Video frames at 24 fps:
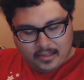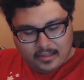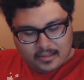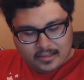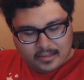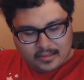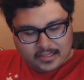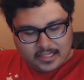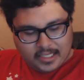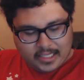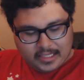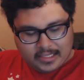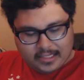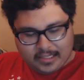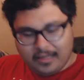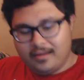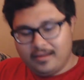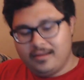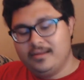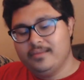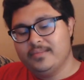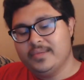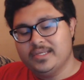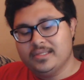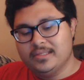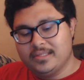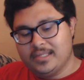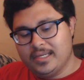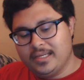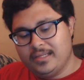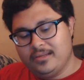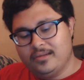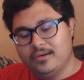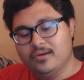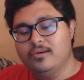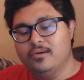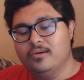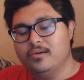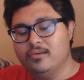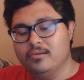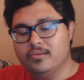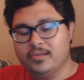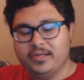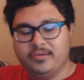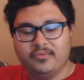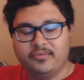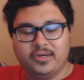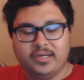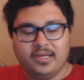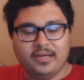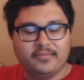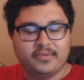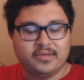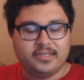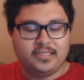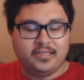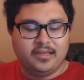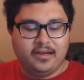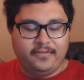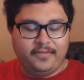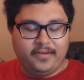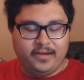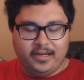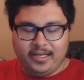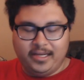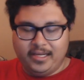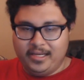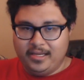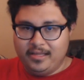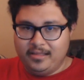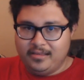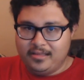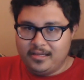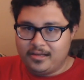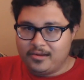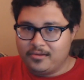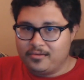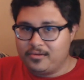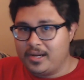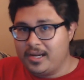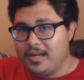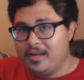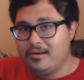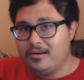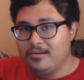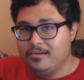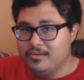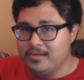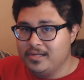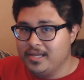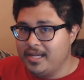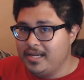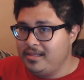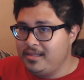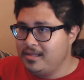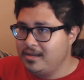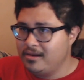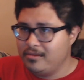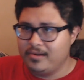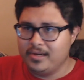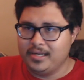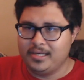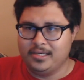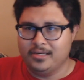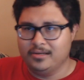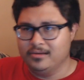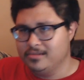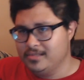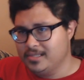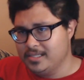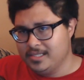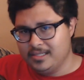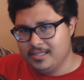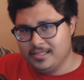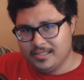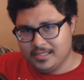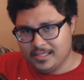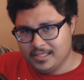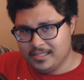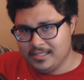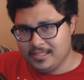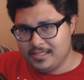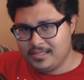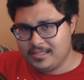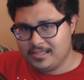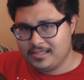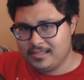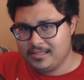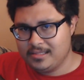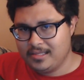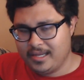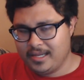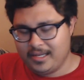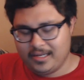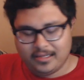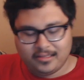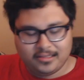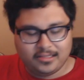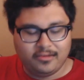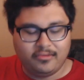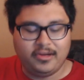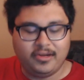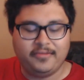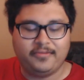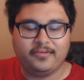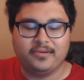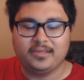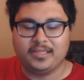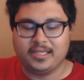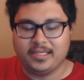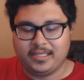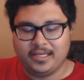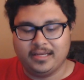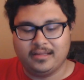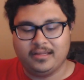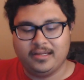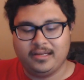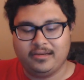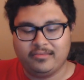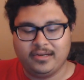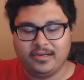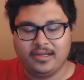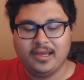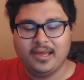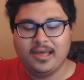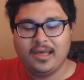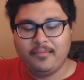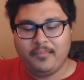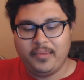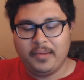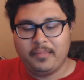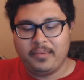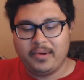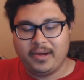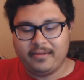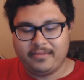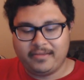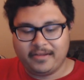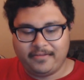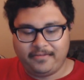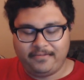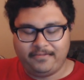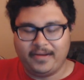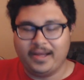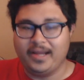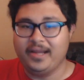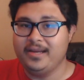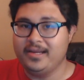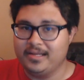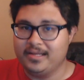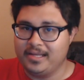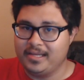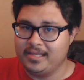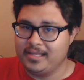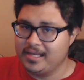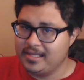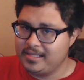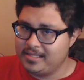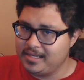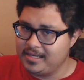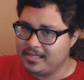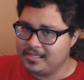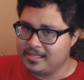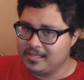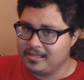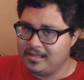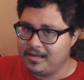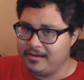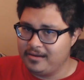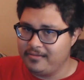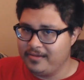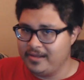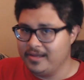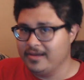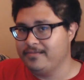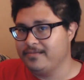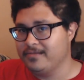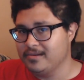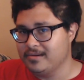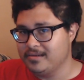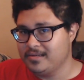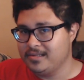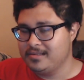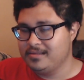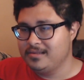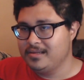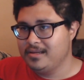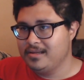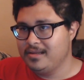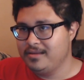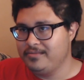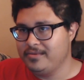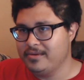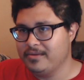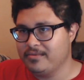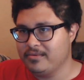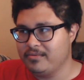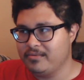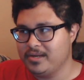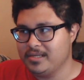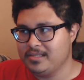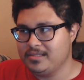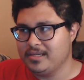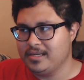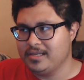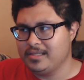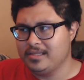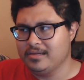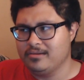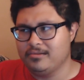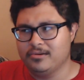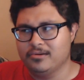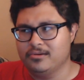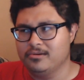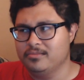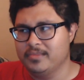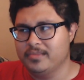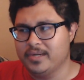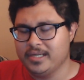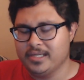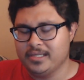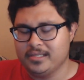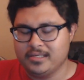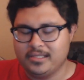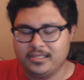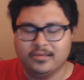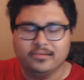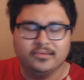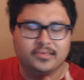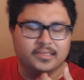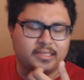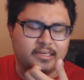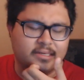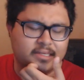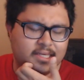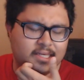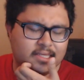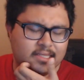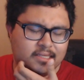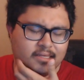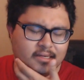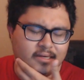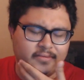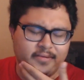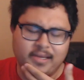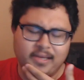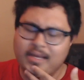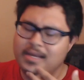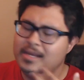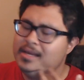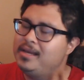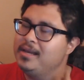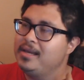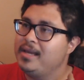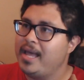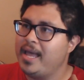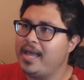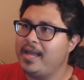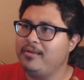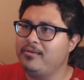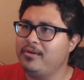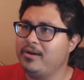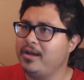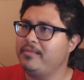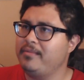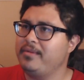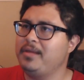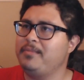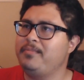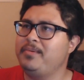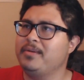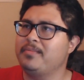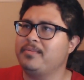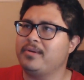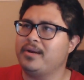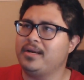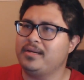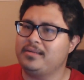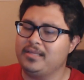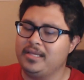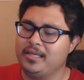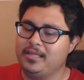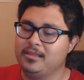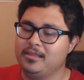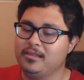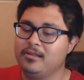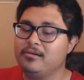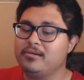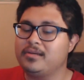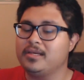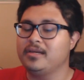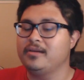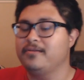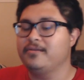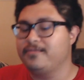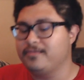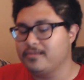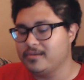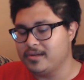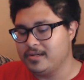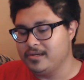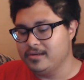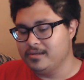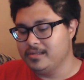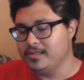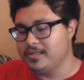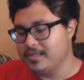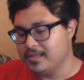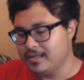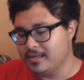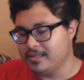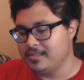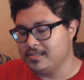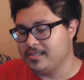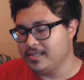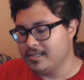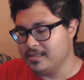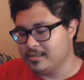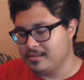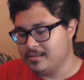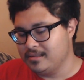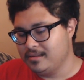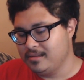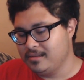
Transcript: There's like diamonds and gold and whatever stuff in the ground, and no one knows it exists. And there's no way for it to tell anyone. People have to find it, and that takes a lot of effort. If you ever watch like the gold mining shows and all that stuff. And how many people are actually looking for good content?